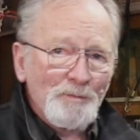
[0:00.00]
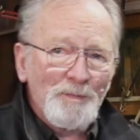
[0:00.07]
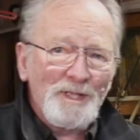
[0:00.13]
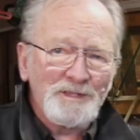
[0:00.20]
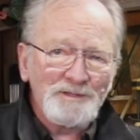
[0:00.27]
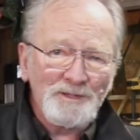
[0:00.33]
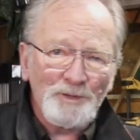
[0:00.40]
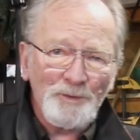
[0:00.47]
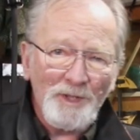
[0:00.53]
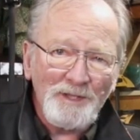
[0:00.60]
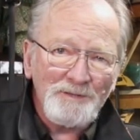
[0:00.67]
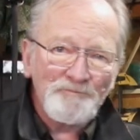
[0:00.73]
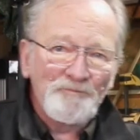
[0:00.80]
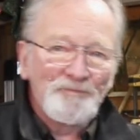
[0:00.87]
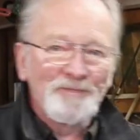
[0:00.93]
amazing,
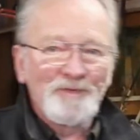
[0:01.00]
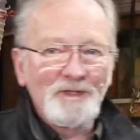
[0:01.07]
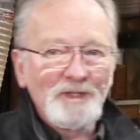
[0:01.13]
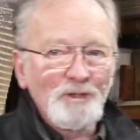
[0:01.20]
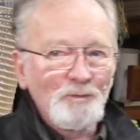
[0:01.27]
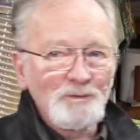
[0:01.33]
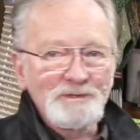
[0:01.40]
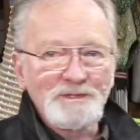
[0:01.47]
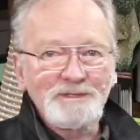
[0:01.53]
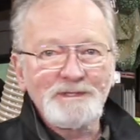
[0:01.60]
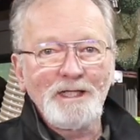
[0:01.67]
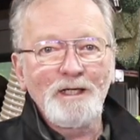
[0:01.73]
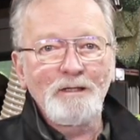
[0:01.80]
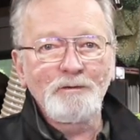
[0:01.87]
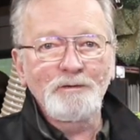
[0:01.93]
right? It was a
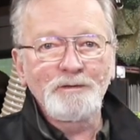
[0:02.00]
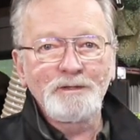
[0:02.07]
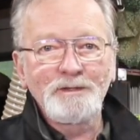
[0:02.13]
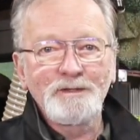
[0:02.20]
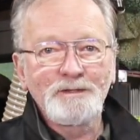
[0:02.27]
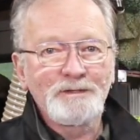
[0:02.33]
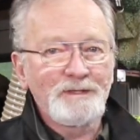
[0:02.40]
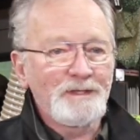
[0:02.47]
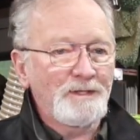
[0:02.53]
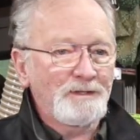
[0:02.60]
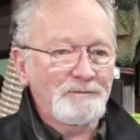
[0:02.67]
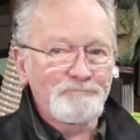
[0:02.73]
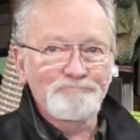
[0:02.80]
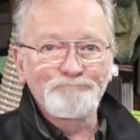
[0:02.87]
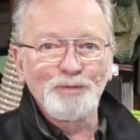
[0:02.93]
sound
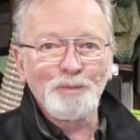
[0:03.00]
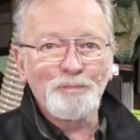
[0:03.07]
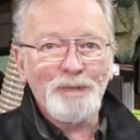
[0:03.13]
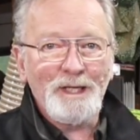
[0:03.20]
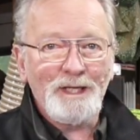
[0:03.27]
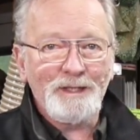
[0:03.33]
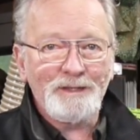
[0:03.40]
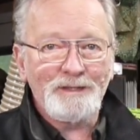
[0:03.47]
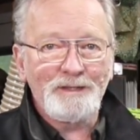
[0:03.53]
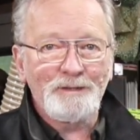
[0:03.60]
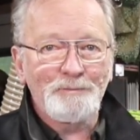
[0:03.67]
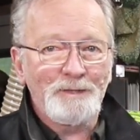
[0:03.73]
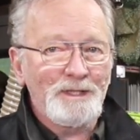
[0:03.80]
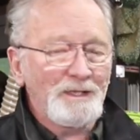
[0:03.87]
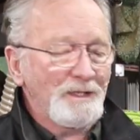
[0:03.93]
that put panic
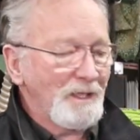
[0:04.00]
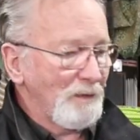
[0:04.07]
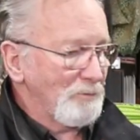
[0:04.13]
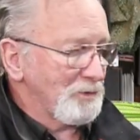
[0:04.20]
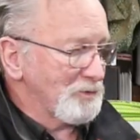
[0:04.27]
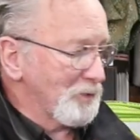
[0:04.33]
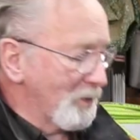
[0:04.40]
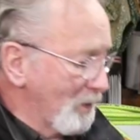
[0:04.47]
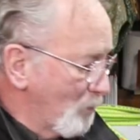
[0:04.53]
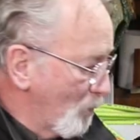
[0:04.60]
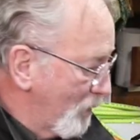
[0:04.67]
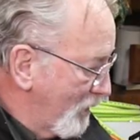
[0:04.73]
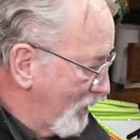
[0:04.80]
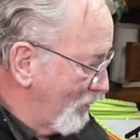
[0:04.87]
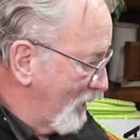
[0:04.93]
in me. I was really
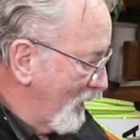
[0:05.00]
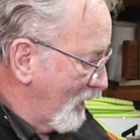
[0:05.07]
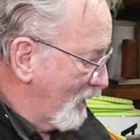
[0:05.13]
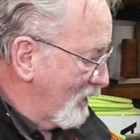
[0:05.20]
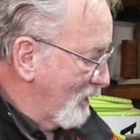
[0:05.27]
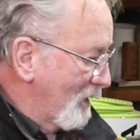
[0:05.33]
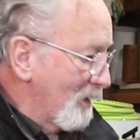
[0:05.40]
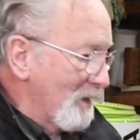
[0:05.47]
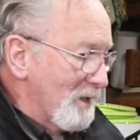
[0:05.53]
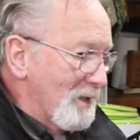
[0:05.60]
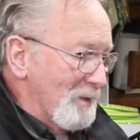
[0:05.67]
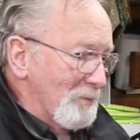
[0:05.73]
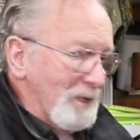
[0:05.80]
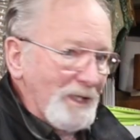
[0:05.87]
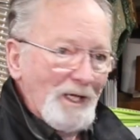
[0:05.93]
worried about it.
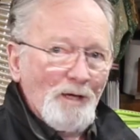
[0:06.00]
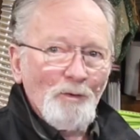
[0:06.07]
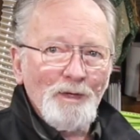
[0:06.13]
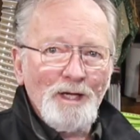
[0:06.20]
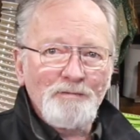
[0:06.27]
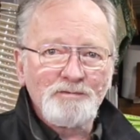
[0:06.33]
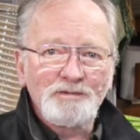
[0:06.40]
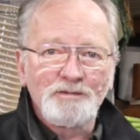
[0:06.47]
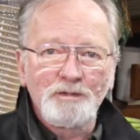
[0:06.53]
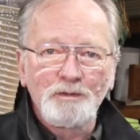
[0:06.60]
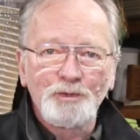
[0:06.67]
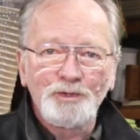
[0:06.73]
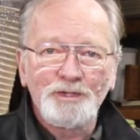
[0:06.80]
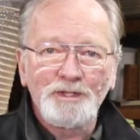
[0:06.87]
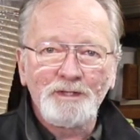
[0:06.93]
But now we have a
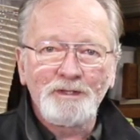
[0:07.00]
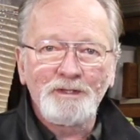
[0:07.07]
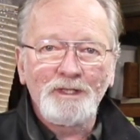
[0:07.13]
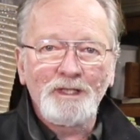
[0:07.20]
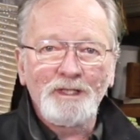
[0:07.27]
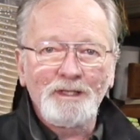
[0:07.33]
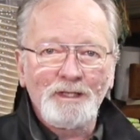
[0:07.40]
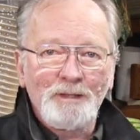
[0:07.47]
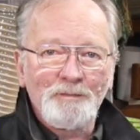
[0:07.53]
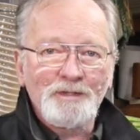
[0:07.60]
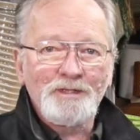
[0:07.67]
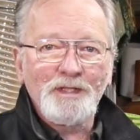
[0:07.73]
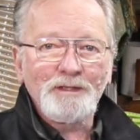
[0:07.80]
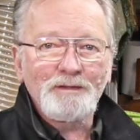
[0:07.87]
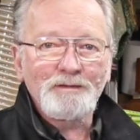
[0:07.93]
solution, and I'm going
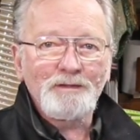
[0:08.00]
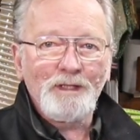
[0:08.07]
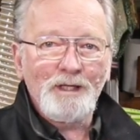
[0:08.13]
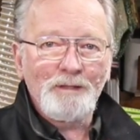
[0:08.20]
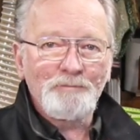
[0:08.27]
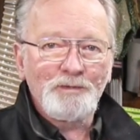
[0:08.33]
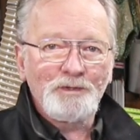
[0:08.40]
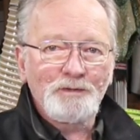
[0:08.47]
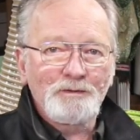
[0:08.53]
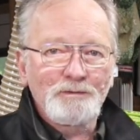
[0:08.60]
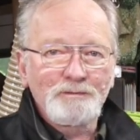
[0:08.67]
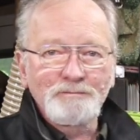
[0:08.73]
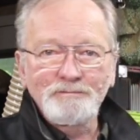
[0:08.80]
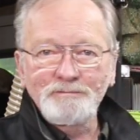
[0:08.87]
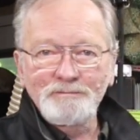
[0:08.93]
to take the time
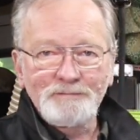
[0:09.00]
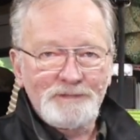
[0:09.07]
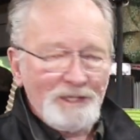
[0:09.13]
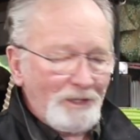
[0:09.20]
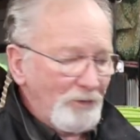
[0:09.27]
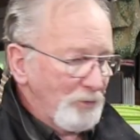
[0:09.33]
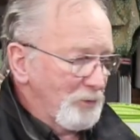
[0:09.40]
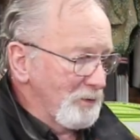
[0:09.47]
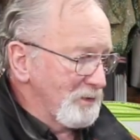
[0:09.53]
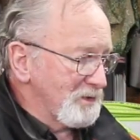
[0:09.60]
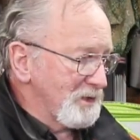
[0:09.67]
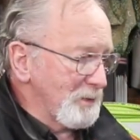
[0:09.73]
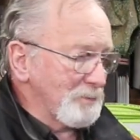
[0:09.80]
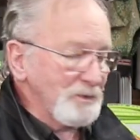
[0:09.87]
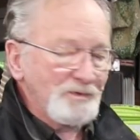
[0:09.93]
to take you through the simple